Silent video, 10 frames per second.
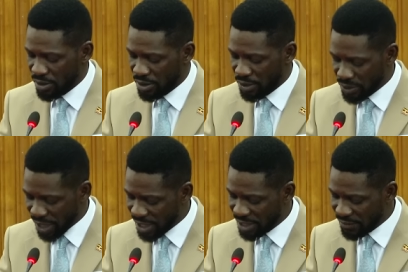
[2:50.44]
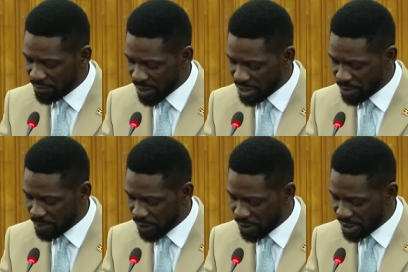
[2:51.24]
The alternative budget
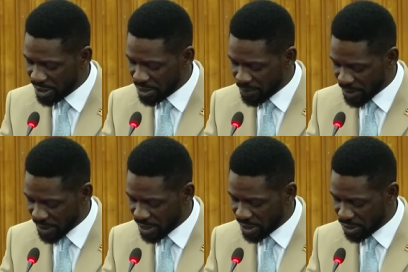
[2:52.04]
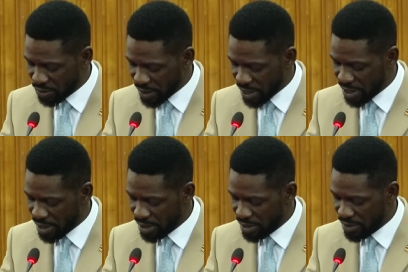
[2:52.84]
priorities presented
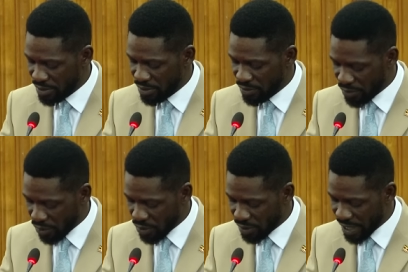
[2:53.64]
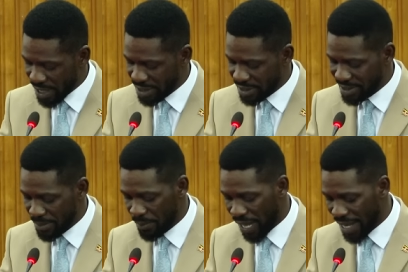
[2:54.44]
today recognize the
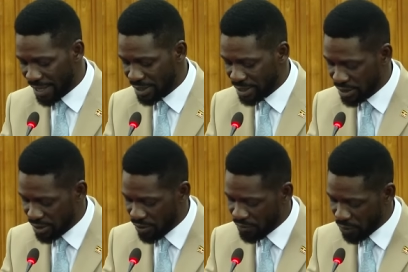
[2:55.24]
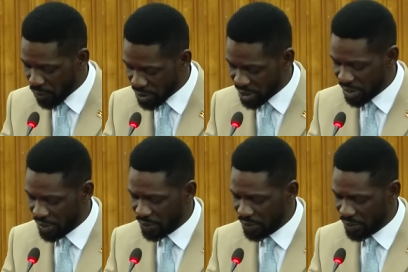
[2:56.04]
plight of the ordinary